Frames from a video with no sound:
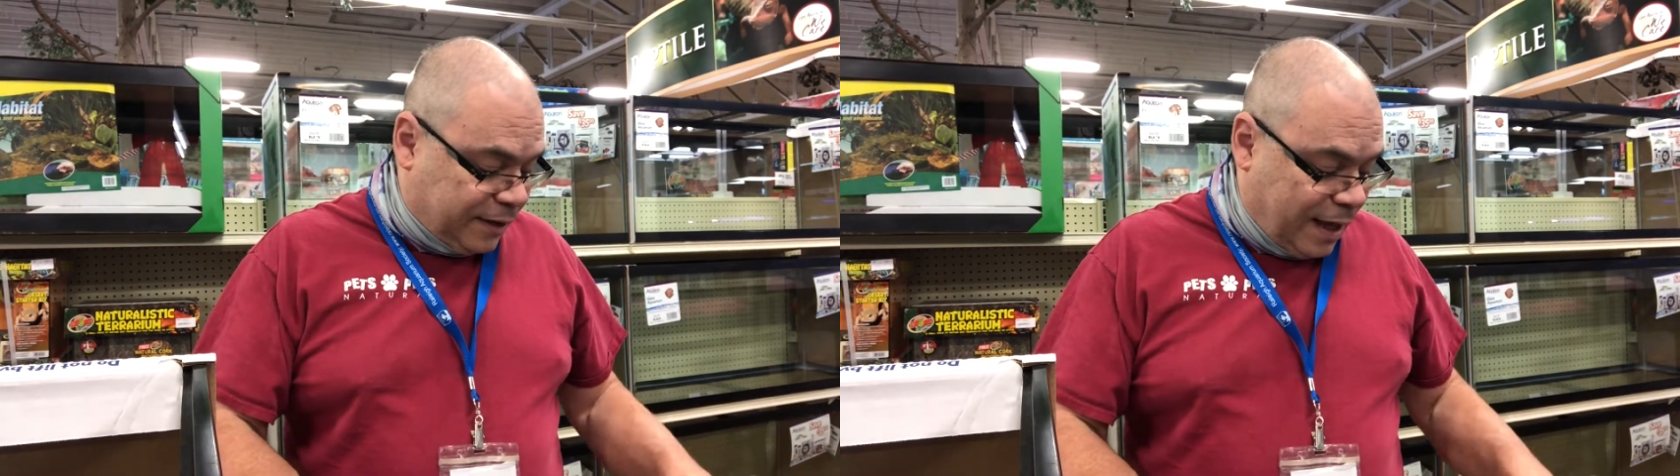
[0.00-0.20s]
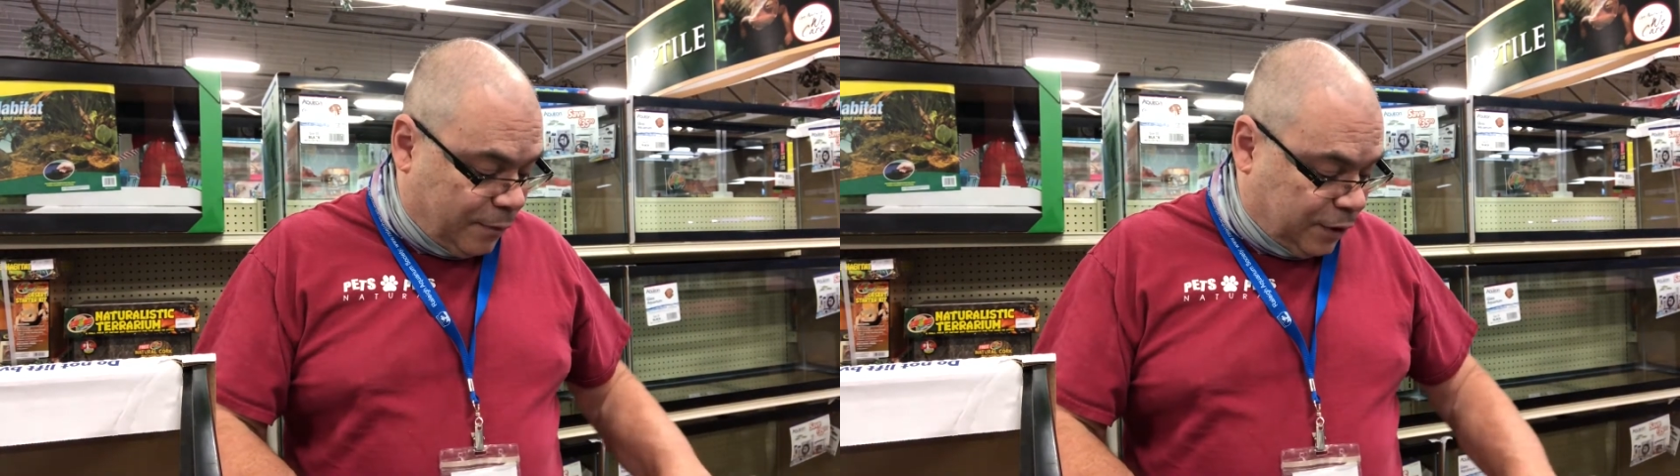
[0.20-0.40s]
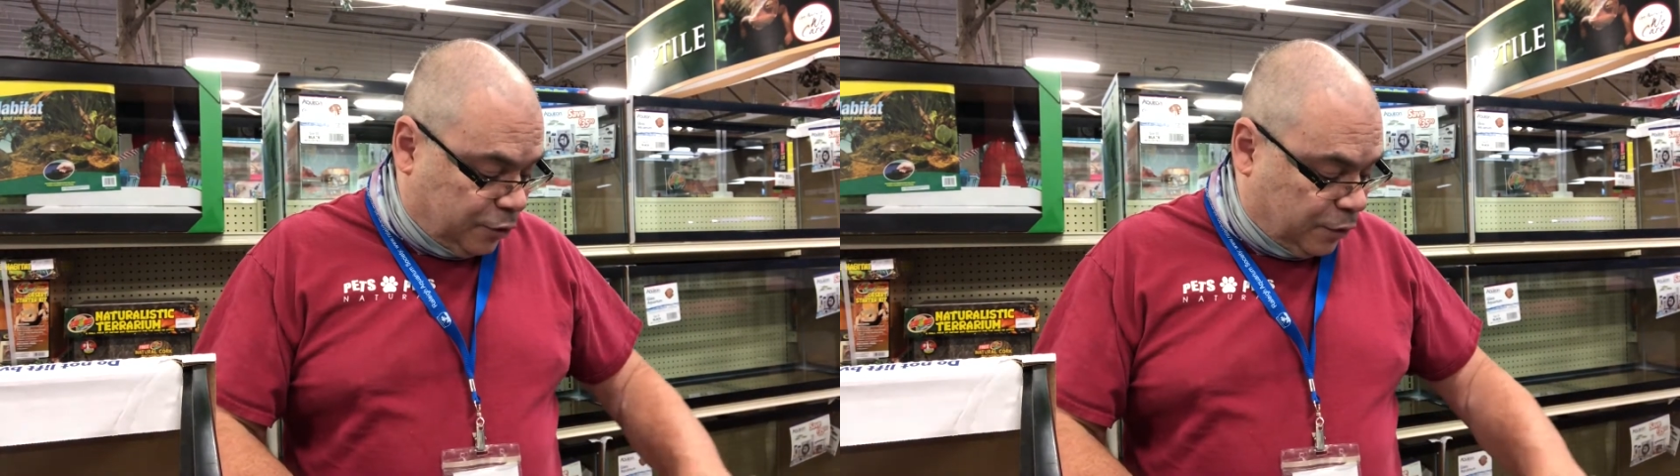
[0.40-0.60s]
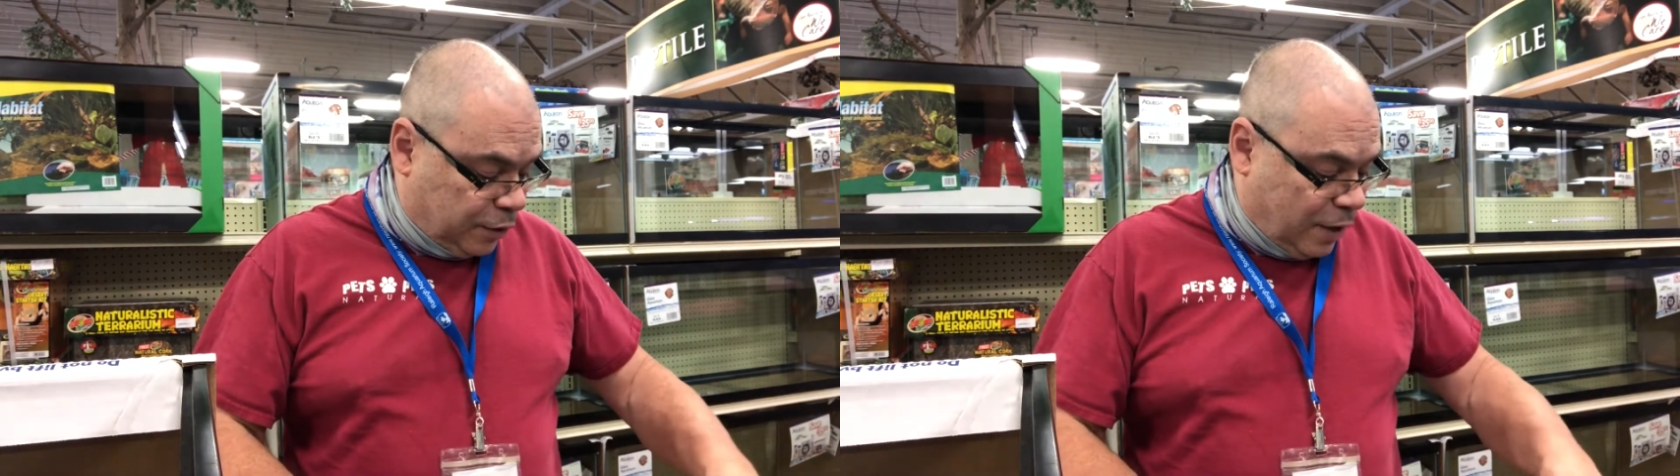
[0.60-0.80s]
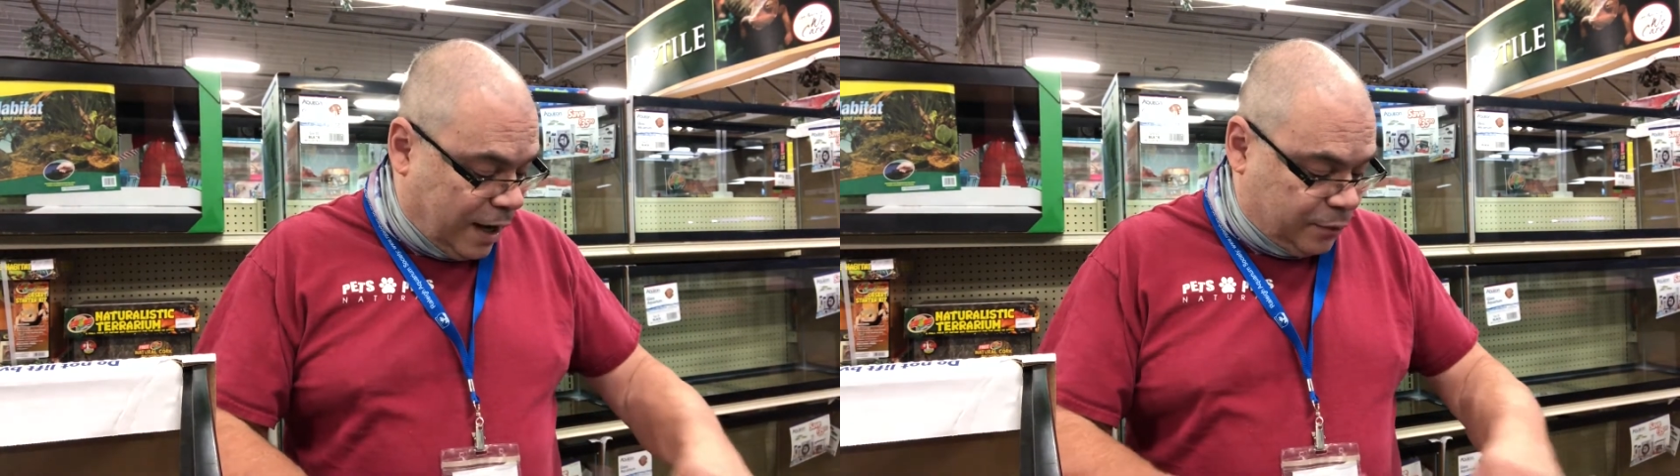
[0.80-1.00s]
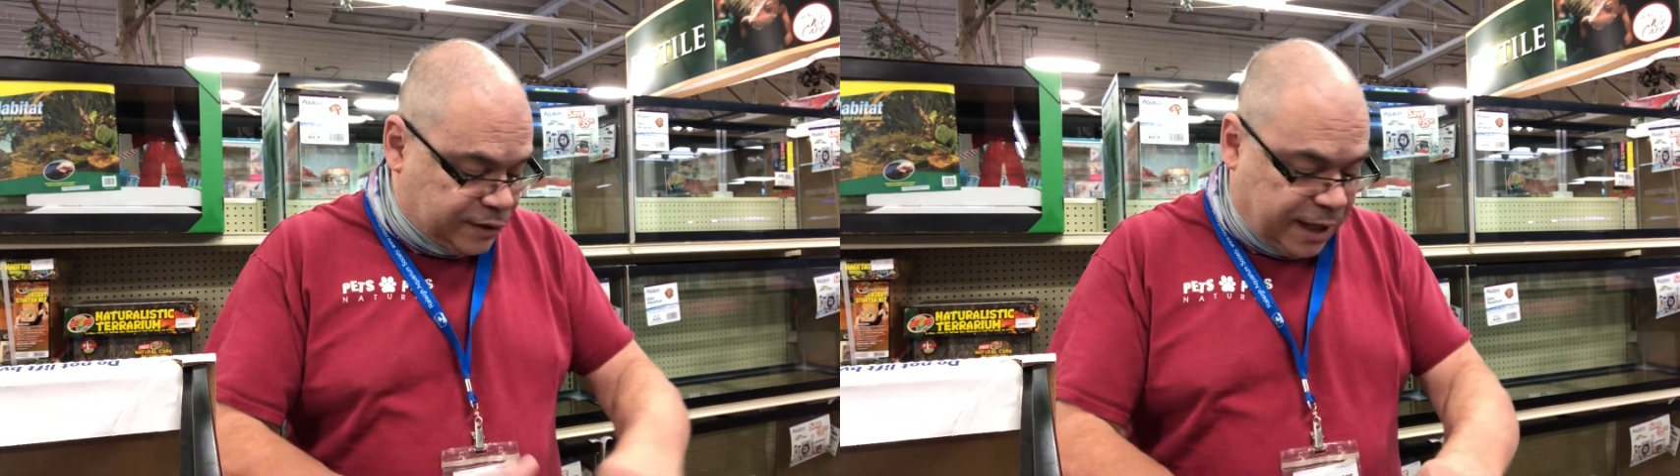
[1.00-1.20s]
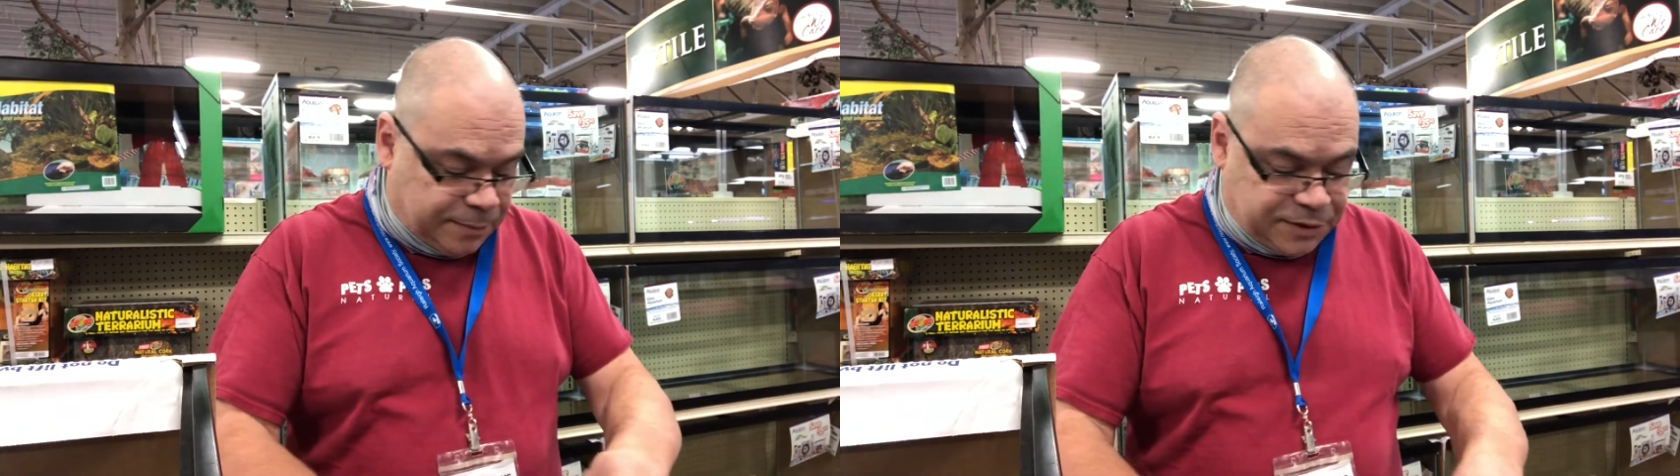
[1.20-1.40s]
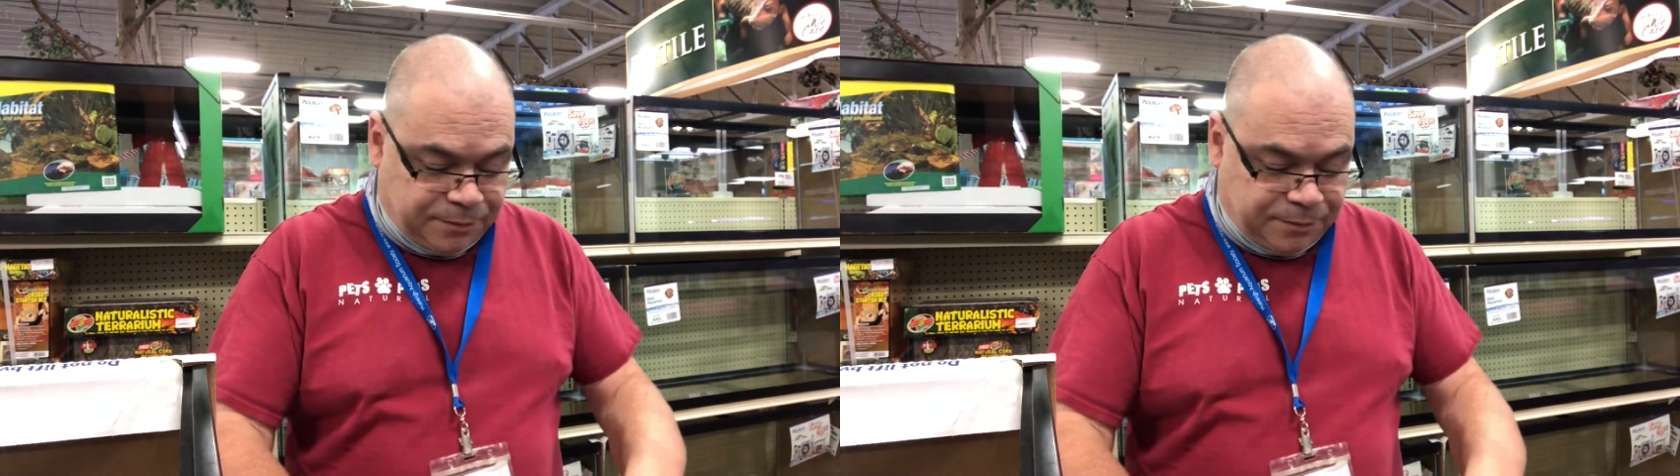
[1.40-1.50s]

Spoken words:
that when you're doing your aquascapes.